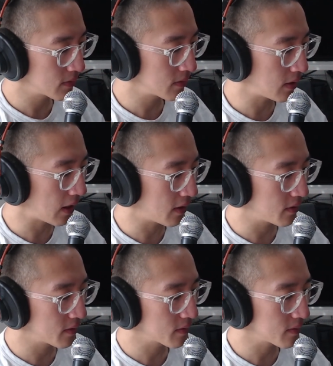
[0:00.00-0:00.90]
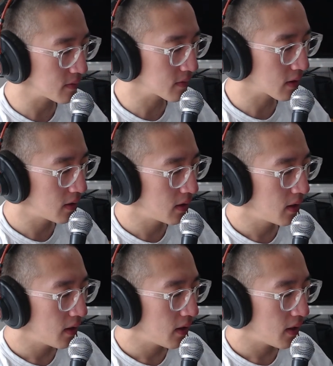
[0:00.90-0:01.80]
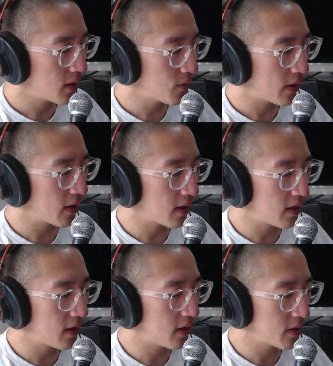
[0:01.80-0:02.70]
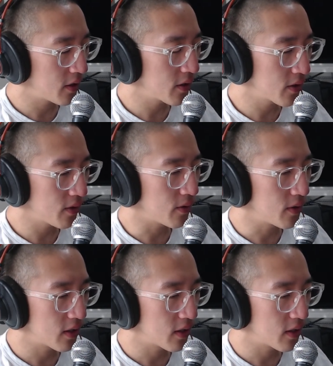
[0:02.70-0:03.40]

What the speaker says: Yeah. Anyway, there you go.